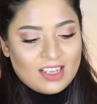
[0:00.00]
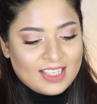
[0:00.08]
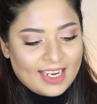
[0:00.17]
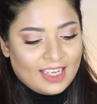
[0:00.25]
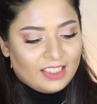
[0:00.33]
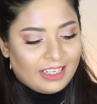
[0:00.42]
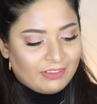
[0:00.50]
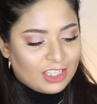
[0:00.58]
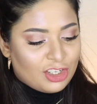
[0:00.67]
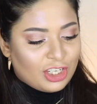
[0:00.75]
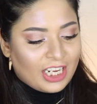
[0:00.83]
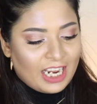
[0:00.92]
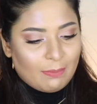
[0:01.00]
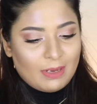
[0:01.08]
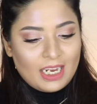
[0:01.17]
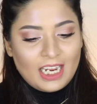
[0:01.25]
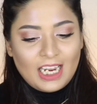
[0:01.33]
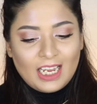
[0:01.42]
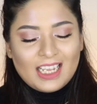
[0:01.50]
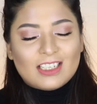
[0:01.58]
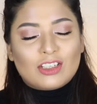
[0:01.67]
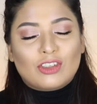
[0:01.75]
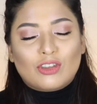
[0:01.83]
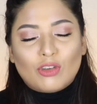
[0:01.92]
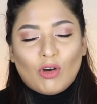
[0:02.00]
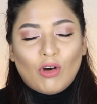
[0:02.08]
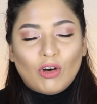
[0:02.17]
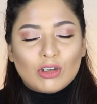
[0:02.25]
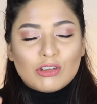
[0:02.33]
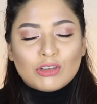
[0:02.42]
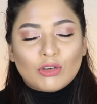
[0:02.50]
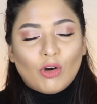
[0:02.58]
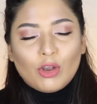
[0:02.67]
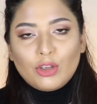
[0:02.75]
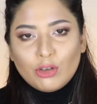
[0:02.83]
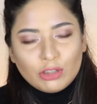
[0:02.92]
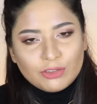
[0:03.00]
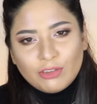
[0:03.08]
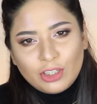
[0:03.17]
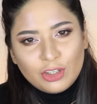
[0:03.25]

the second gift that she gave me is so useful,